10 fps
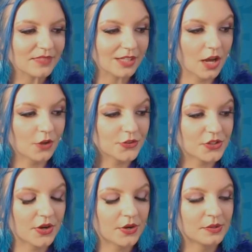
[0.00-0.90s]

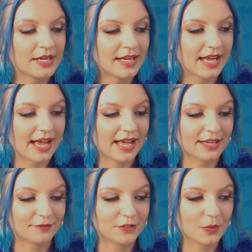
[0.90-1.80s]
Also,
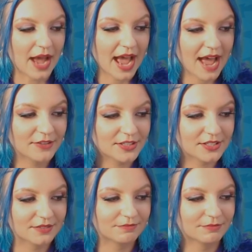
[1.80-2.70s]
if you
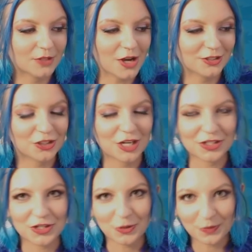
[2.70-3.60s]
haven't gotten a
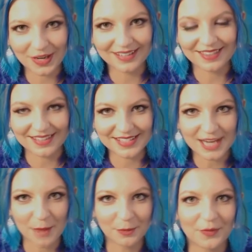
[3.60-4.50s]
chance to win this
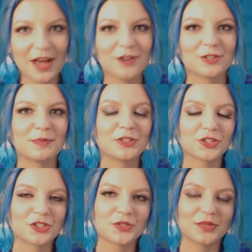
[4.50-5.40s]
time around, be
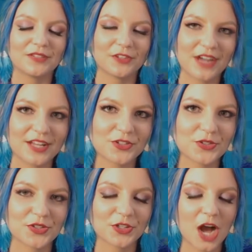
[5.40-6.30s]
sure to leave your
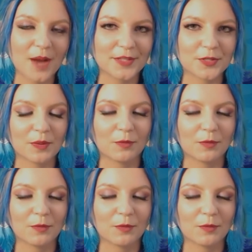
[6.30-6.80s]
answers in the comments.